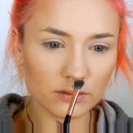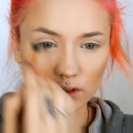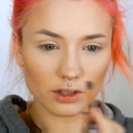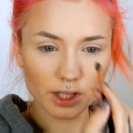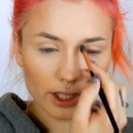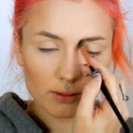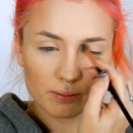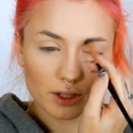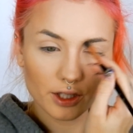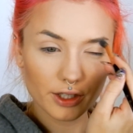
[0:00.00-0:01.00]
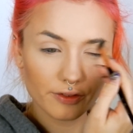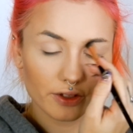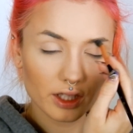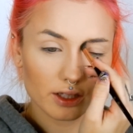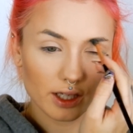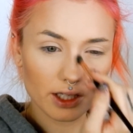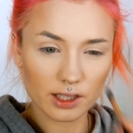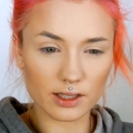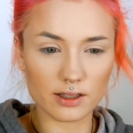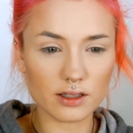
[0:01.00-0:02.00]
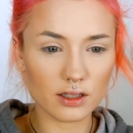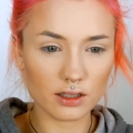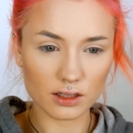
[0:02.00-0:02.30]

Look how perfect that is.